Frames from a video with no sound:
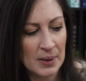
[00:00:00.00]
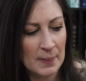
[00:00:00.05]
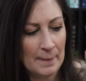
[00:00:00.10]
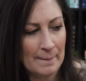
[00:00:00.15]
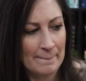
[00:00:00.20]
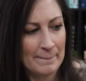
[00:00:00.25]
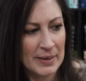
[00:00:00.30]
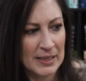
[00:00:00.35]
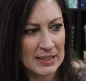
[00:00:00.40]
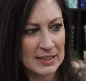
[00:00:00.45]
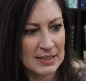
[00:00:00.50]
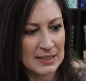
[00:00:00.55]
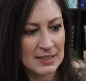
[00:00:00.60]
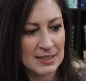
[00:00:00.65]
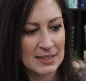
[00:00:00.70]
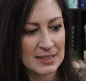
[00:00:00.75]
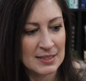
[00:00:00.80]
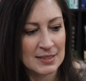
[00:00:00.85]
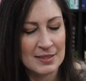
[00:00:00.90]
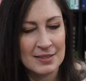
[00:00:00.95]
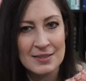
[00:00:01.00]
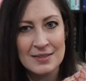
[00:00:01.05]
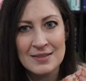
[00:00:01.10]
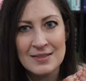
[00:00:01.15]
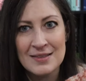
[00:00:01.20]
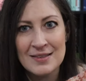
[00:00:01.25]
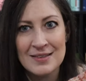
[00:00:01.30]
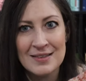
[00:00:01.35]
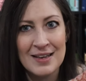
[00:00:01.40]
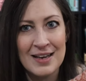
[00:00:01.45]
But
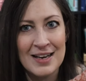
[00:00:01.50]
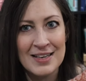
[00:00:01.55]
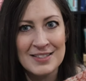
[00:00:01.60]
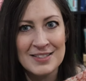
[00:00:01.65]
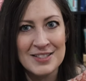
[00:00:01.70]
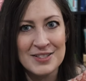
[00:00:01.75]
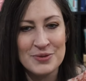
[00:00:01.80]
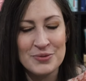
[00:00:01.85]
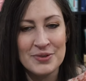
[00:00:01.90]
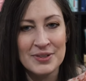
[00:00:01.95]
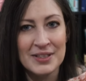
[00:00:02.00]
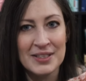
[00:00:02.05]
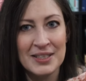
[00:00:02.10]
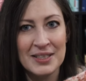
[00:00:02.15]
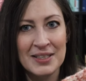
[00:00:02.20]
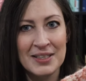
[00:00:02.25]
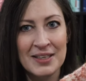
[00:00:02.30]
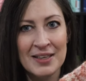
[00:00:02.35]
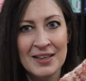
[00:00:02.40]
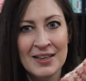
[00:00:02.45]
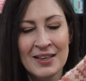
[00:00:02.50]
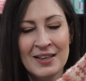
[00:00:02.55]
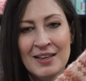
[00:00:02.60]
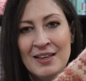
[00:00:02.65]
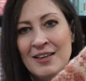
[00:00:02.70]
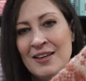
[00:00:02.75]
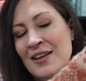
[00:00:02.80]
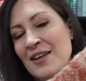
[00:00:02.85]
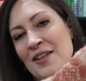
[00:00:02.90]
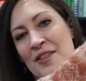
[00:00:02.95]
I just really
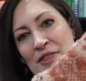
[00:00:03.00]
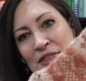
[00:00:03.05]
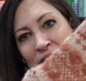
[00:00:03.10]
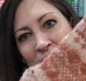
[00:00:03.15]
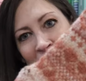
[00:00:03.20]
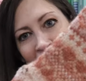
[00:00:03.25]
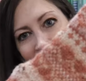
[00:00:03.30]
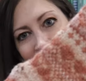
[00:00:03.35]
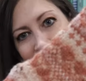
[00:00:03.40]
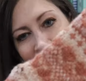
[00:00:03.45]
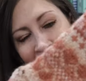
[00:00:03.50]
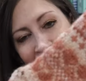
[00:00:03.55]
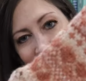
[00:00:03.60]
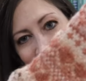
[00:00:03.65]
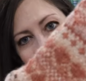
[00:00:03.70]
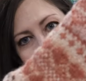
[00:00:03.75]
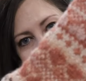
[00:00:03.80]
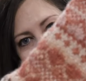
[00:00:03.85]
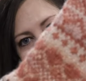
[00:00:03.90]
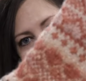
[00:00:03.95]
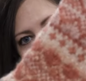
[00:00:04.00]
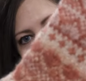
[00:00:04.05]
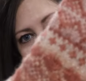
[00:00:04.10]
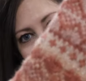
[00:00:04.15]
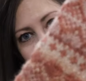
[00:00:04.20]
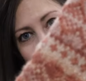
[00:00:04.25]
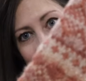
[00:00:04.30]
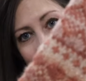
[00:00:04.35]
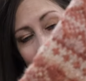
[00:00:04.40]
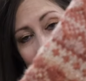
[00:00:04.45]
thought that I would go
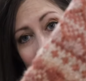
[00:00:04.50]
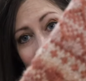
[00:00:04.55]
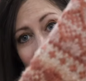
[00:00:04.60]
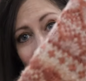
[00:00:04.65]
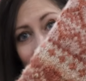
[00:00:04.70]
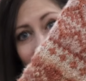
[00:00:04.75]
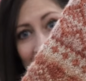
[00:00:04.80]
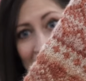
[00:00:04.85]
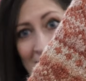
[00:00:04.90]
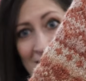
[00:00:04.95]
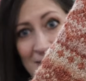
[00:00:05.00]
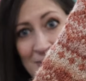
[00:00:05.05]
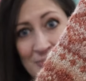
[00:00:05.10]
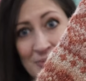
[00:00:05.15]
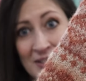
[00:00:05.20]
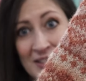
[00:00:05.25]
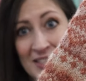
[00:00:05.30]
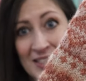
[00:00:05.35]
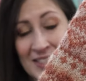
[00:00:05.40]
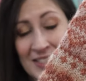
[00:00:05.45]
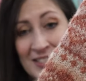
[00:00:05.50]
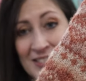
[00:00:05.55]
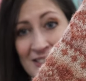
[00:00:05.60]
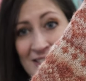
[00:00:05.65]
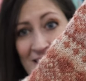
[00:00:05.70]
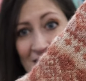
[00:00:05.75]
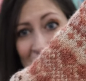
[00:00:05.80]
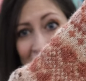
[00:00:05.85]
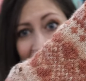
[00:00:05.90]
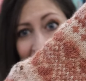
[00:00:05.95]
for some socks with this
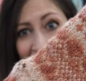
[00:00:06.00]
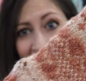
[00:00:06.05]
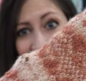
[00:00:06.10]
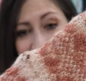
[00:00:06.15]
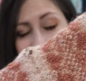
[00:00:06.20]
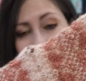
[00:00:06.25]
yarn.